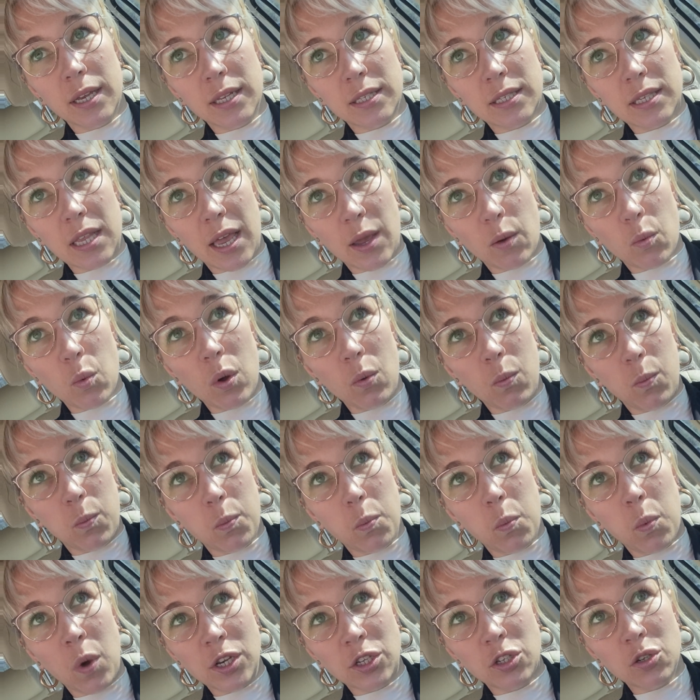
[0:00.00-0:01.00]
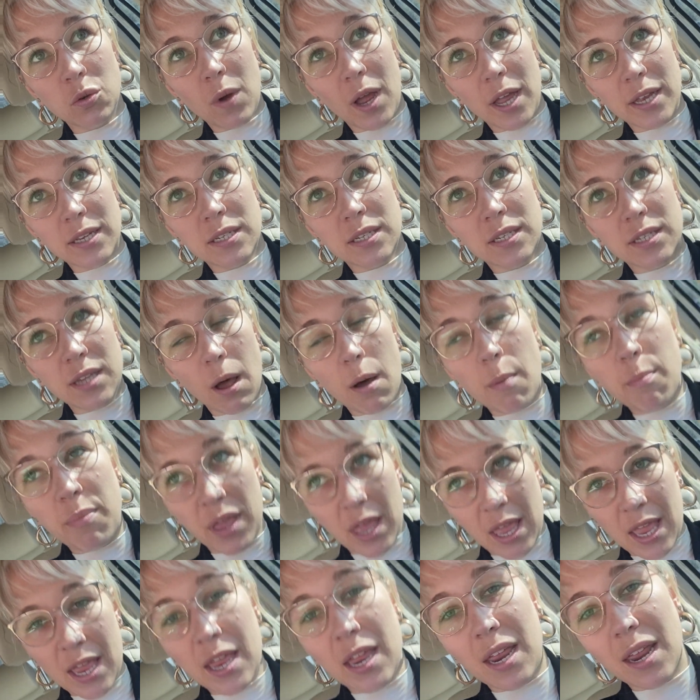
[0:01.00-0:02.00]
it's like well what do i sub
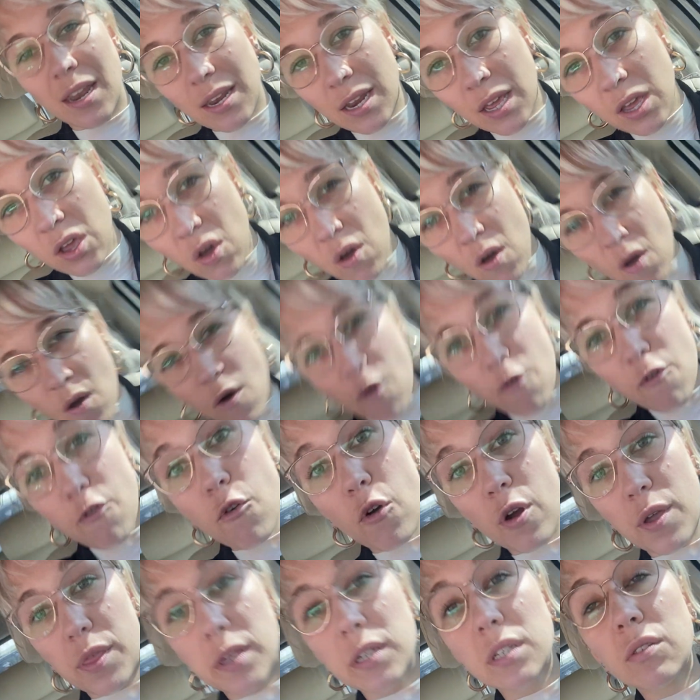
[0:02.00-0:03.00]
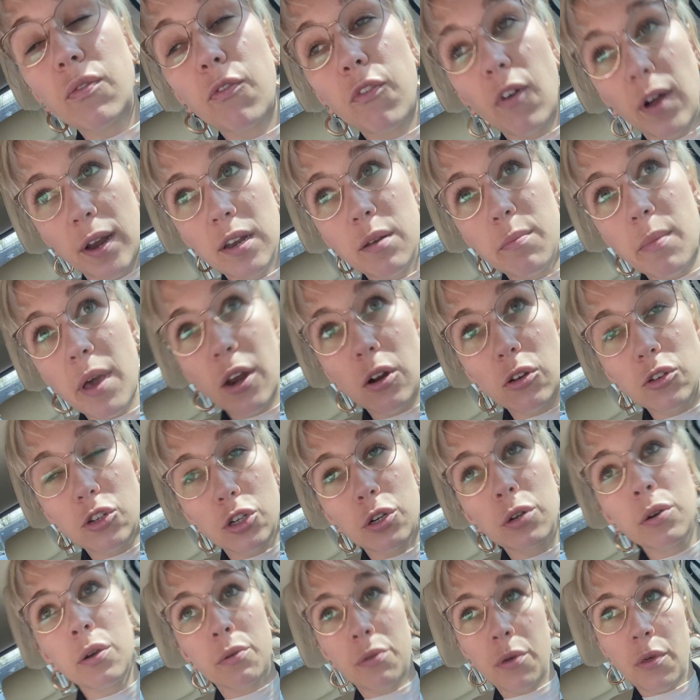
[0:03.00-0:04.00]
in for this fundamental
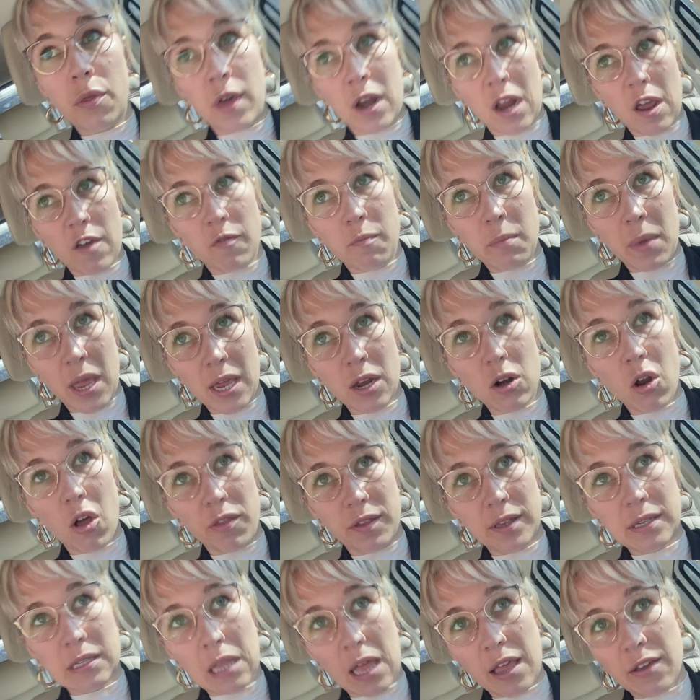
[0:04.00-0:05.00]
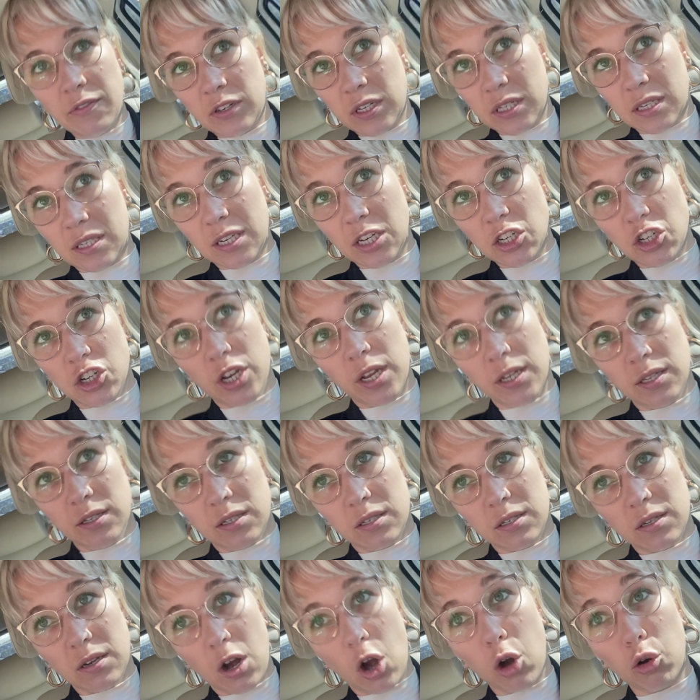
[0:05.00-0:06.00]
truth that i've made all these life
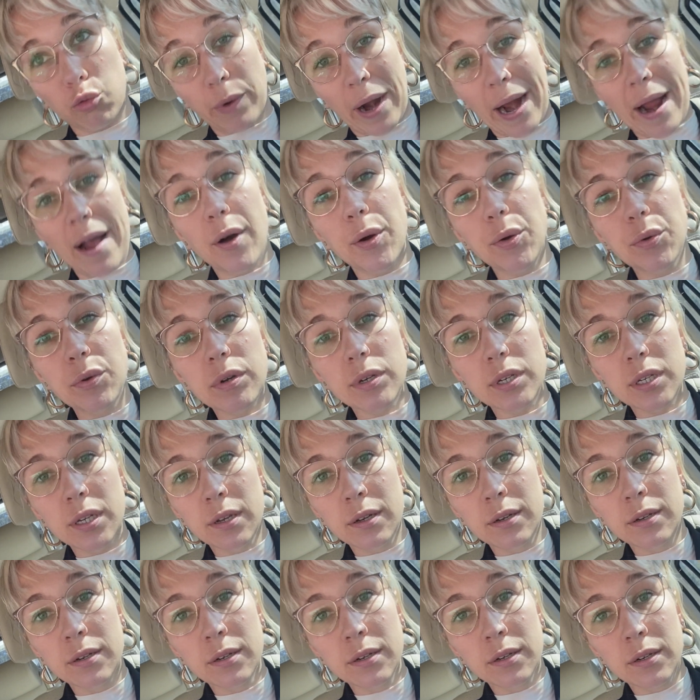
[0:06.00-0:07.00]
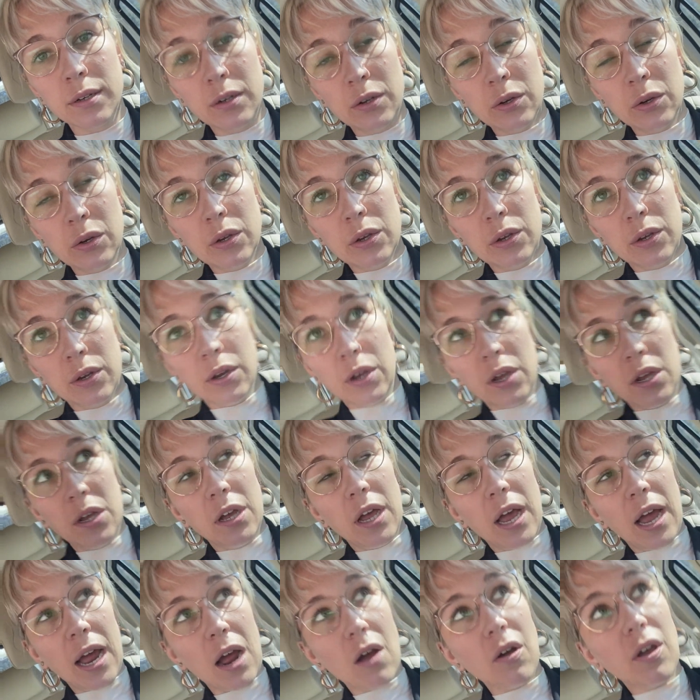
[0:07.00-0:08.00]
decisions around
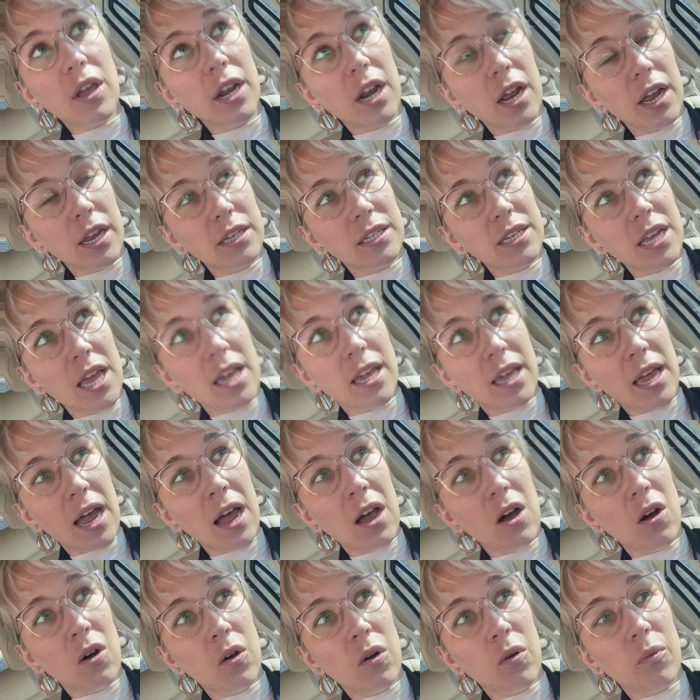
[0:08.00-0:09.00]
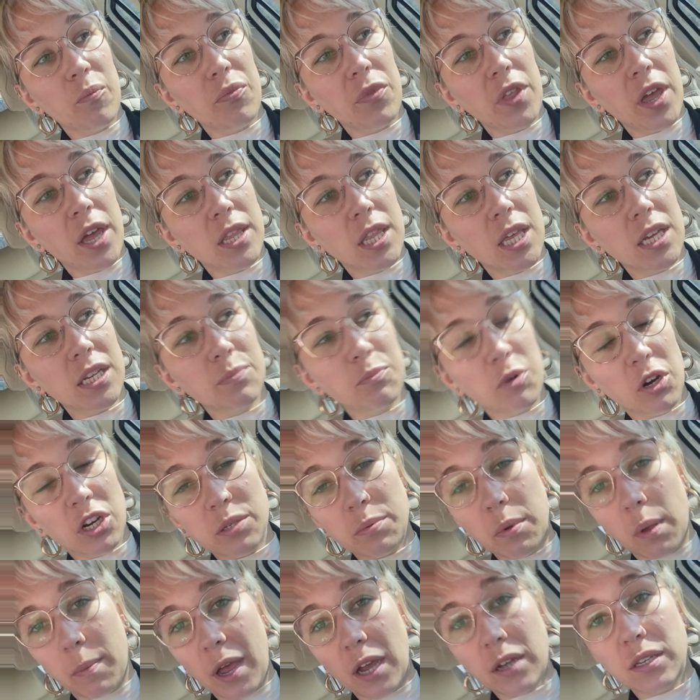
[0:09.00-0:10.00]
how can i take out and this
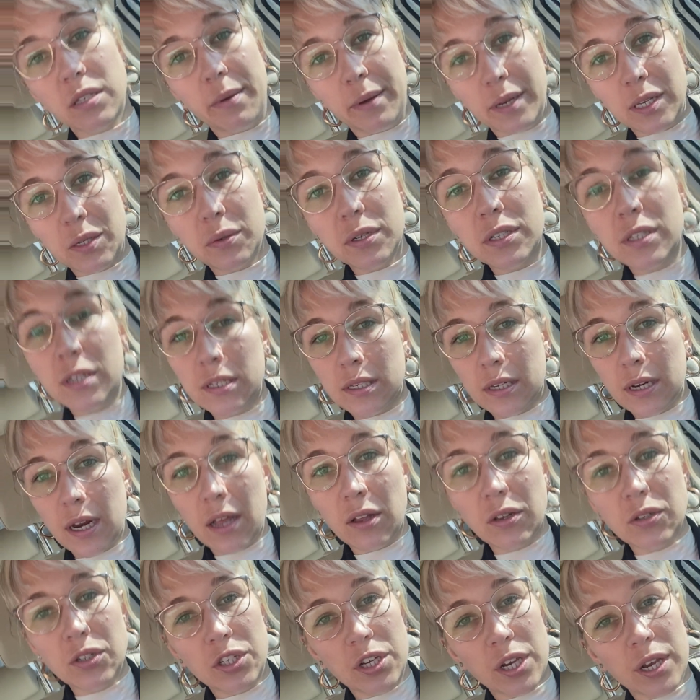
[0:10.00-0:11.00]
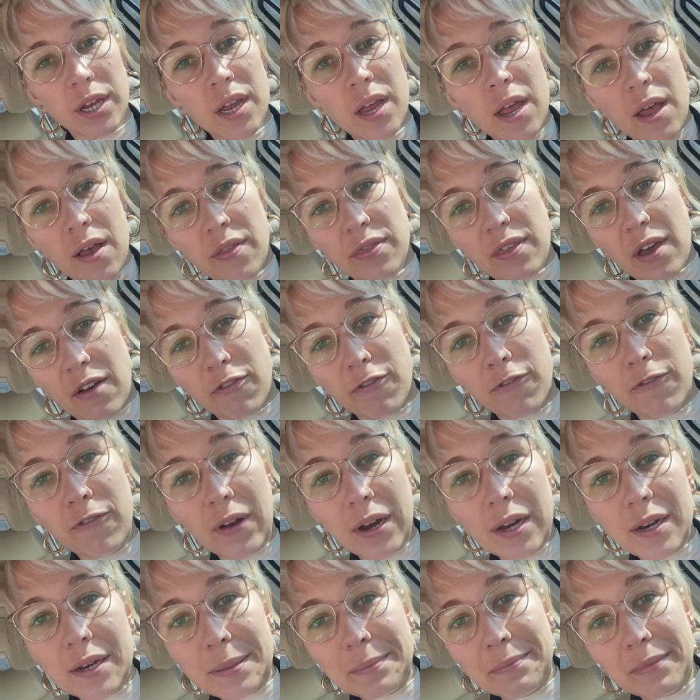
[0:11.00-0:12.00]
brings me back to my twisties analogy that
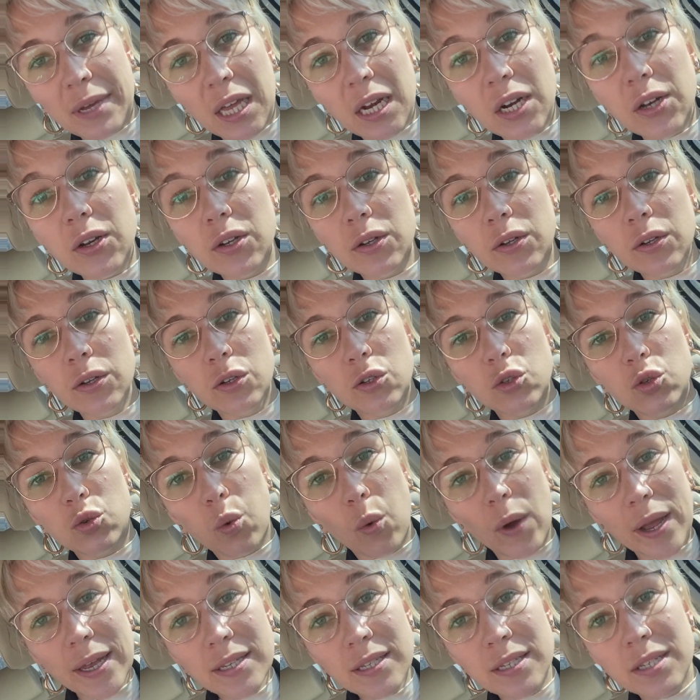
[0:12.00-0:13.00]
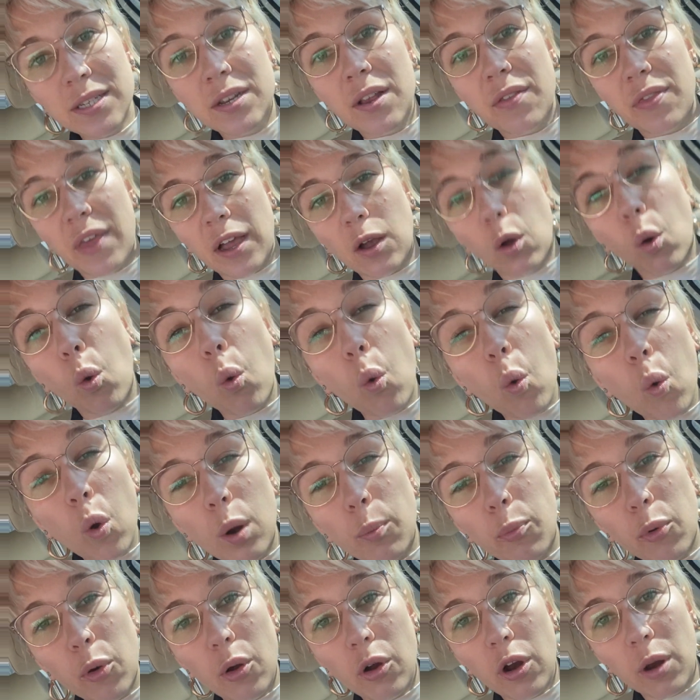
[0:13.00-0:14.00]
fundamental twist, that core
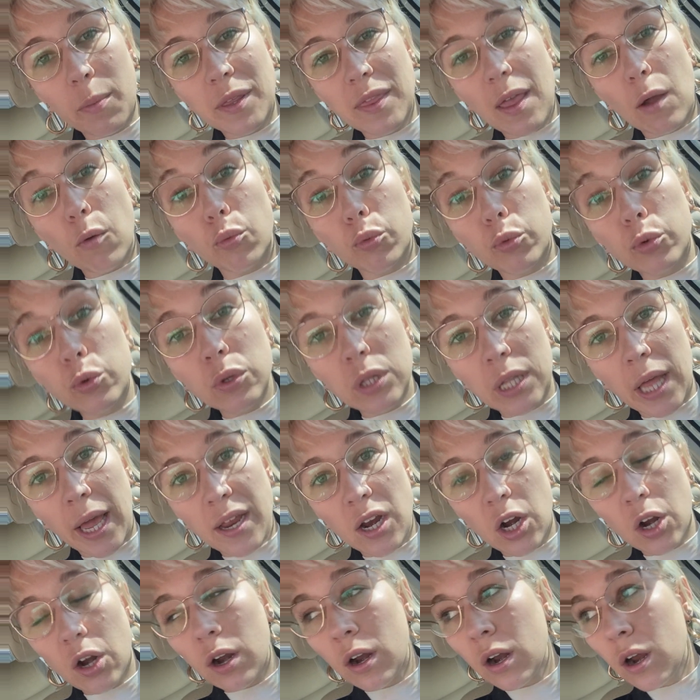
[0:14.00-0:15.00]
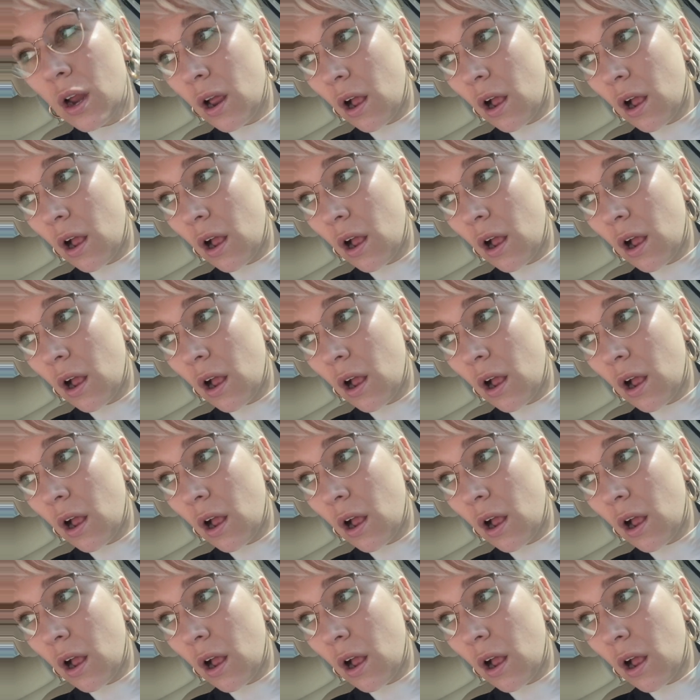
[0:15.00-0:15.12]
programming, that root layer